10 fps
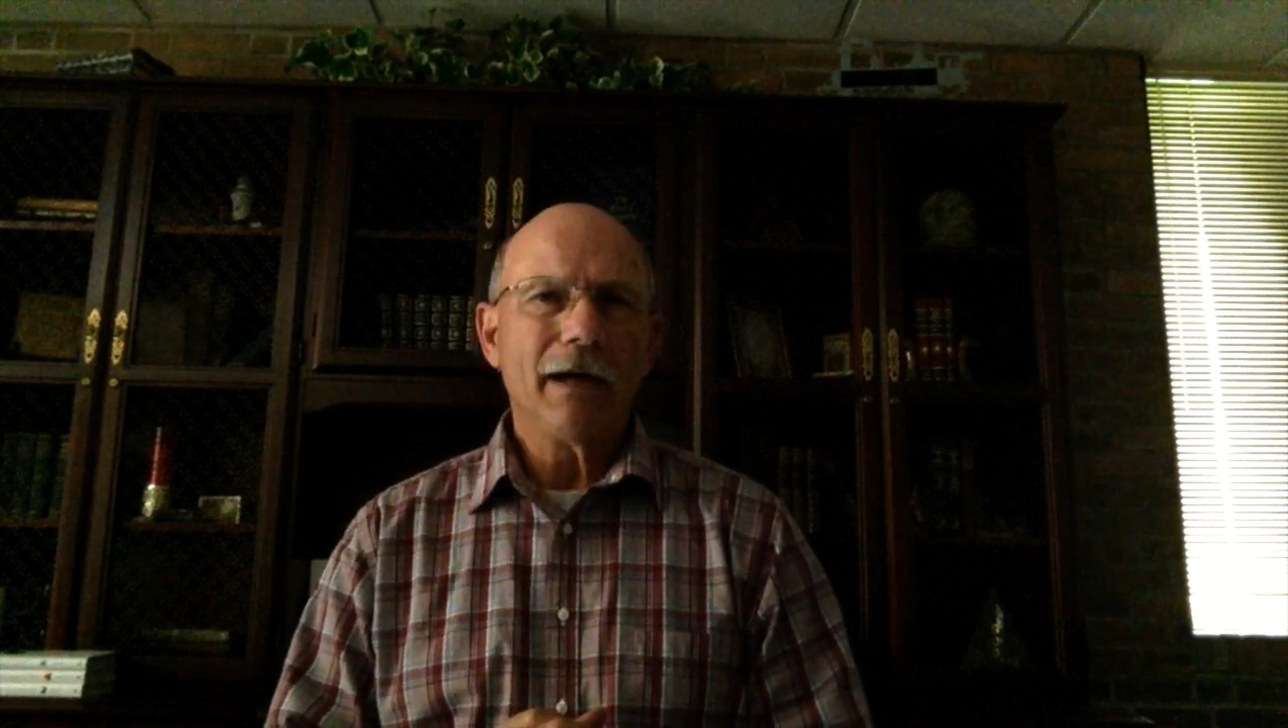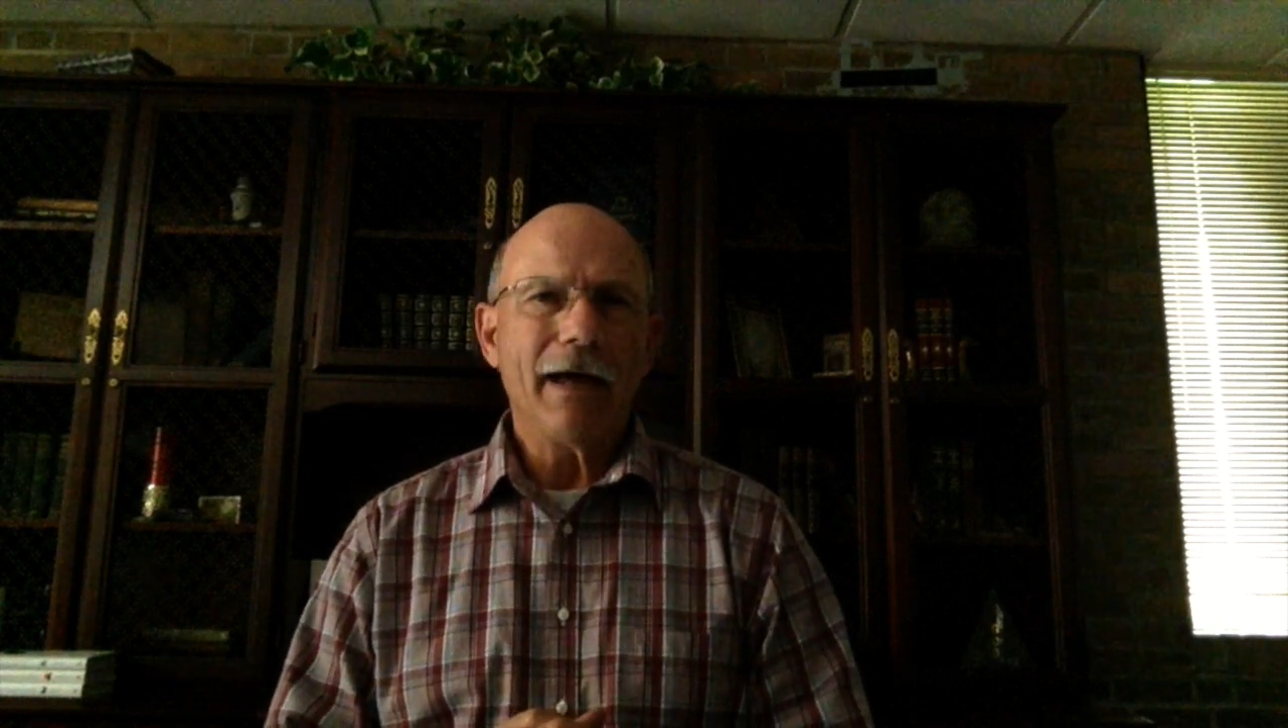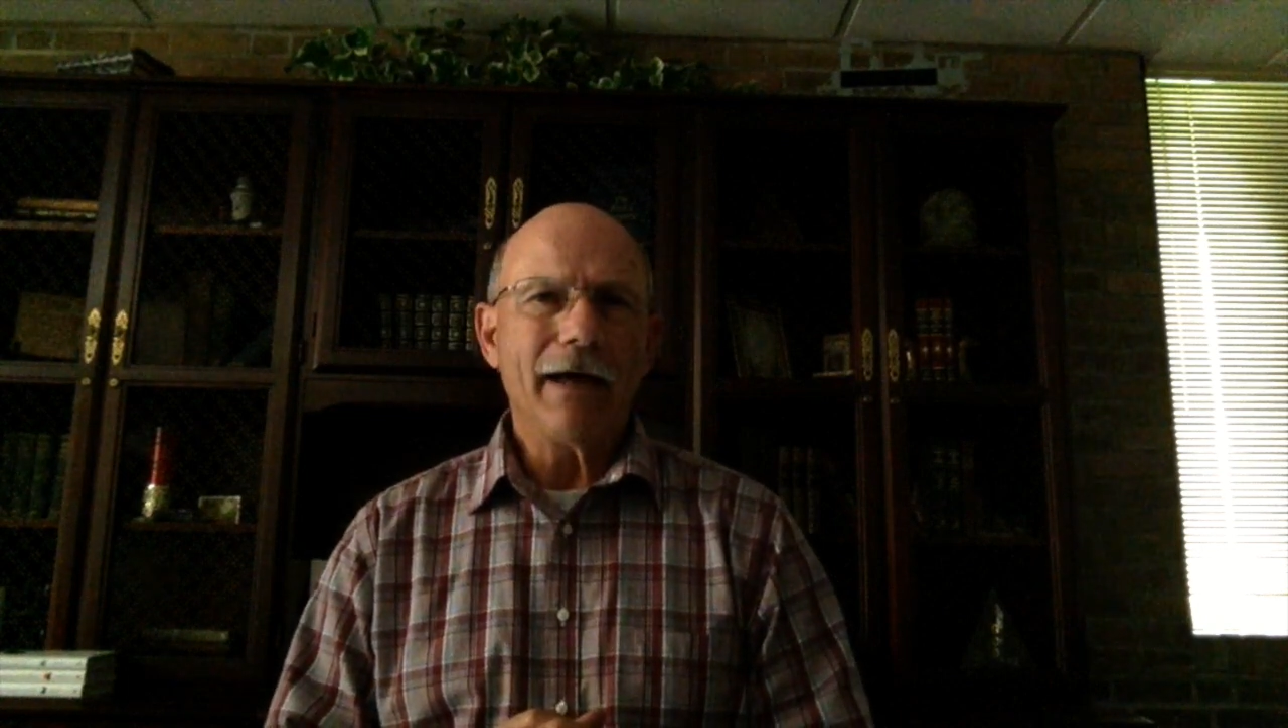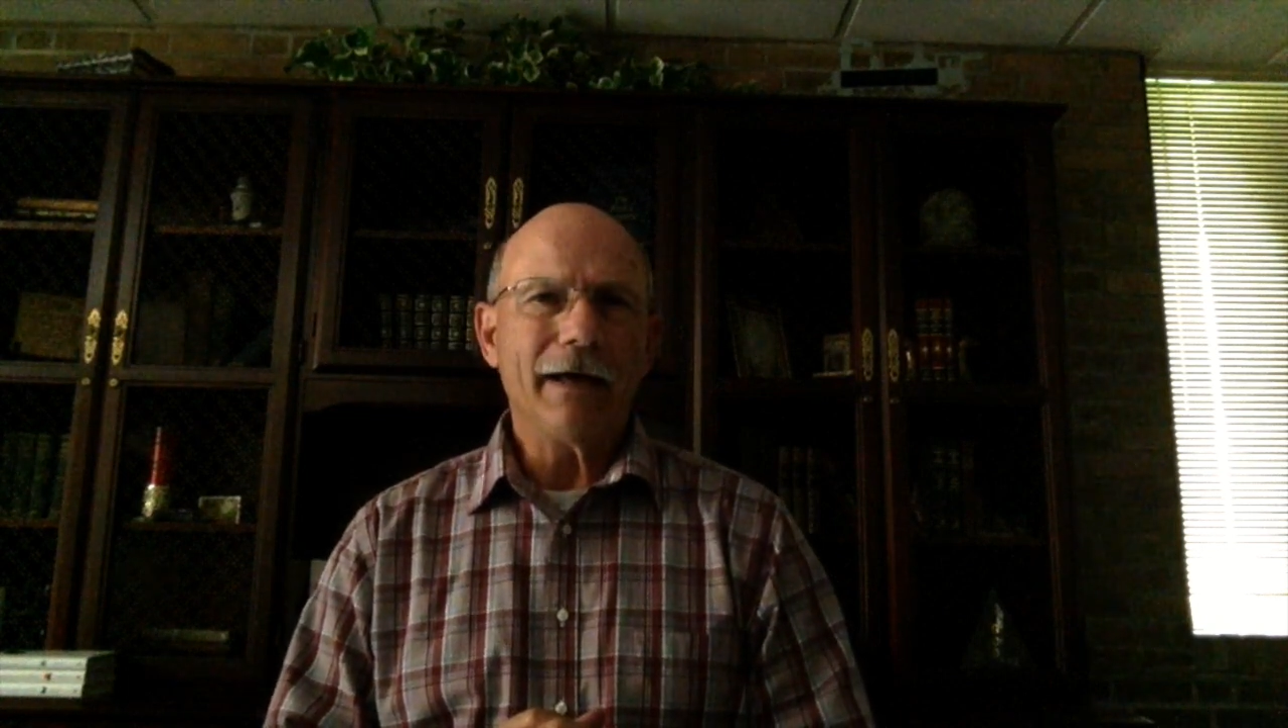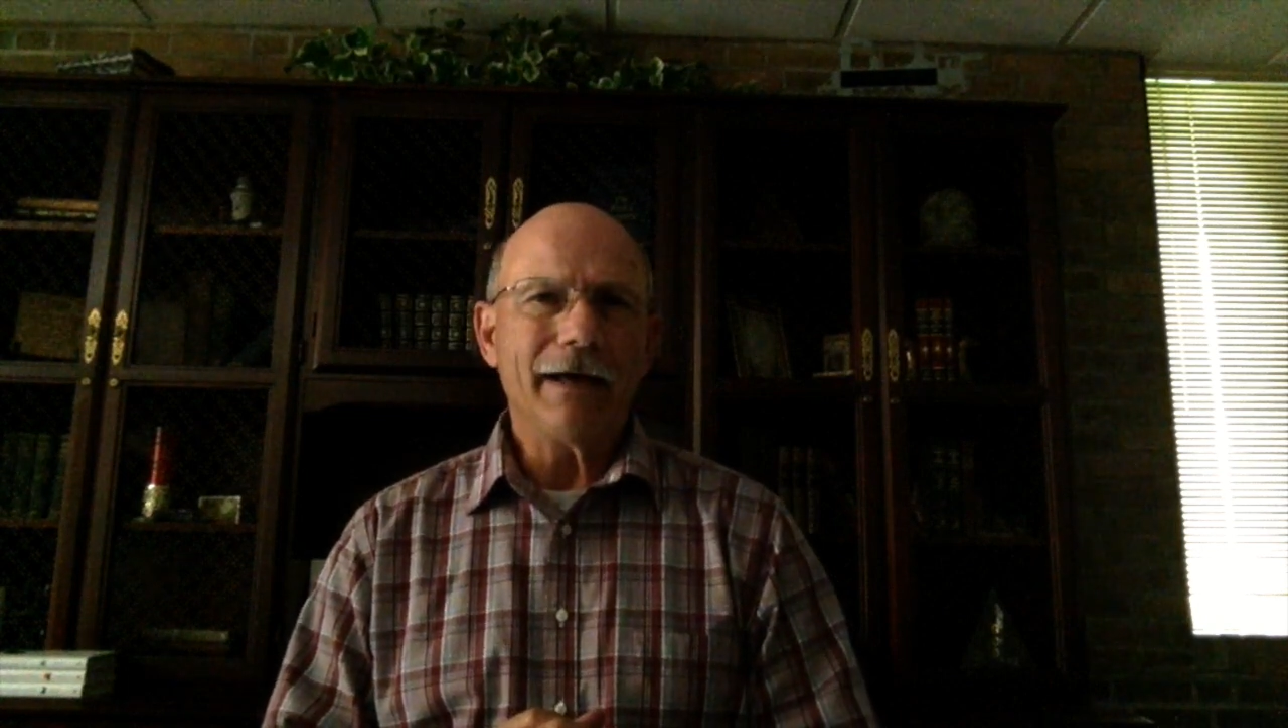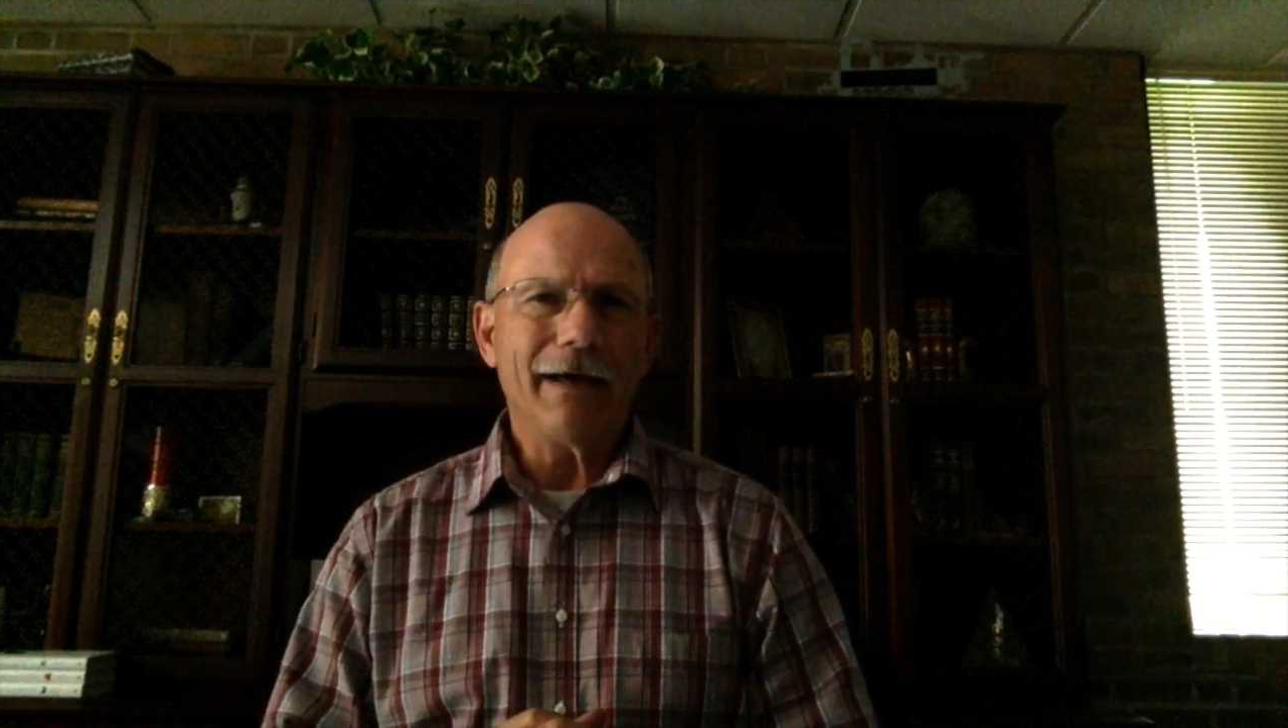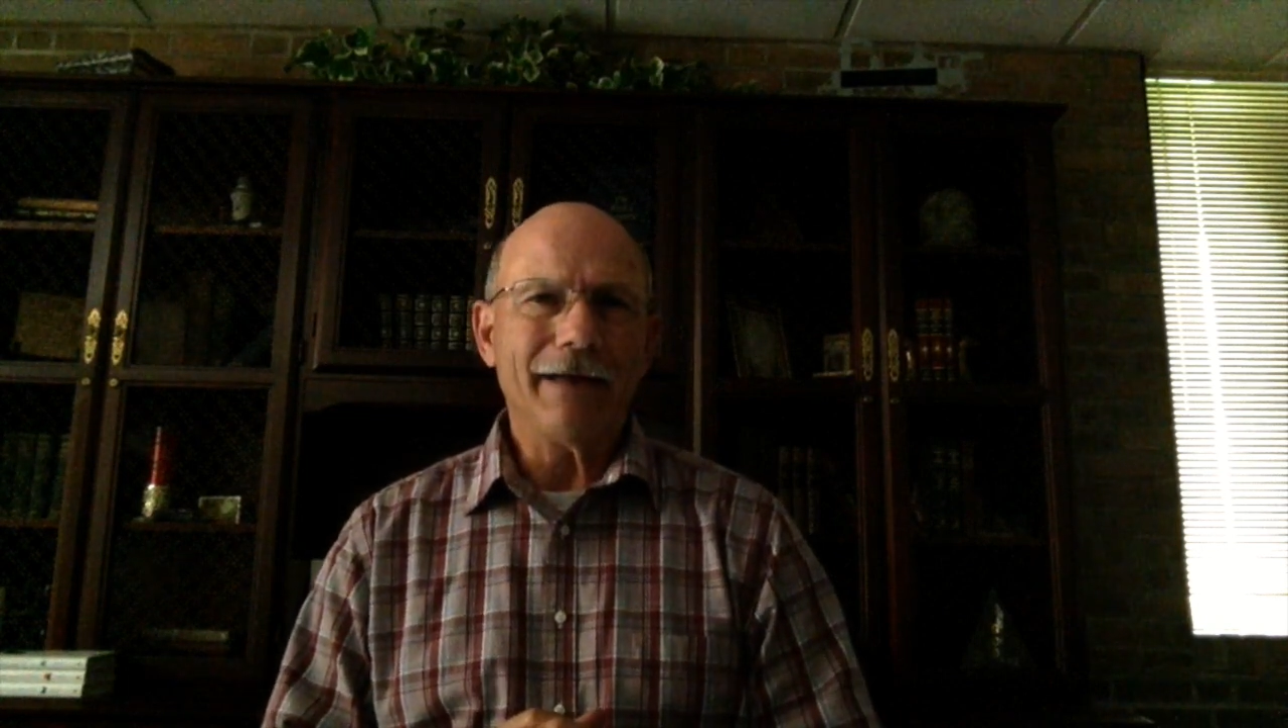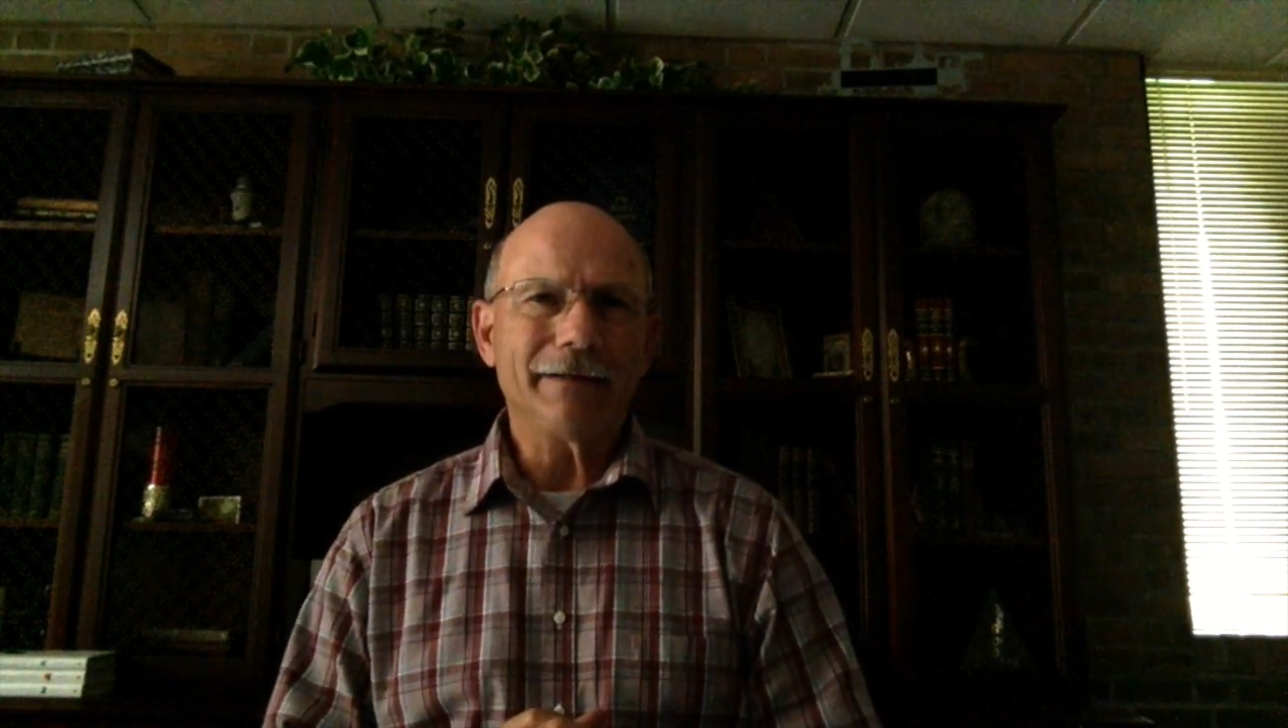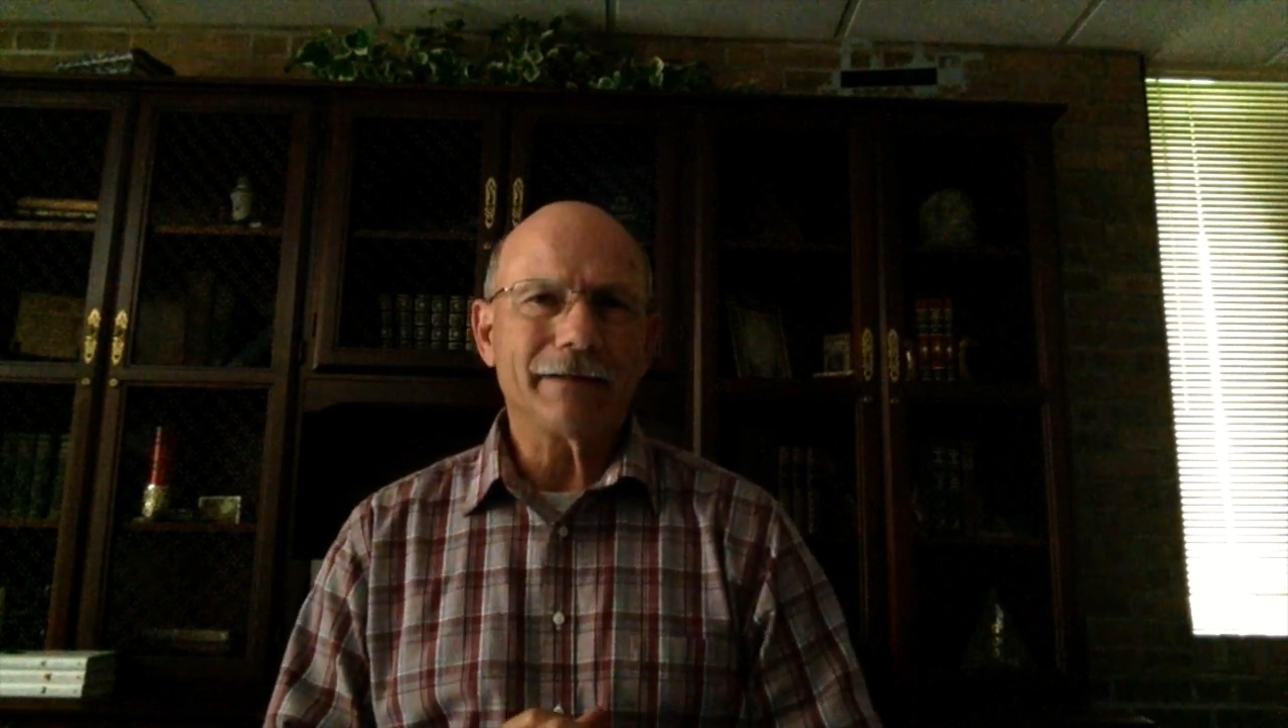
and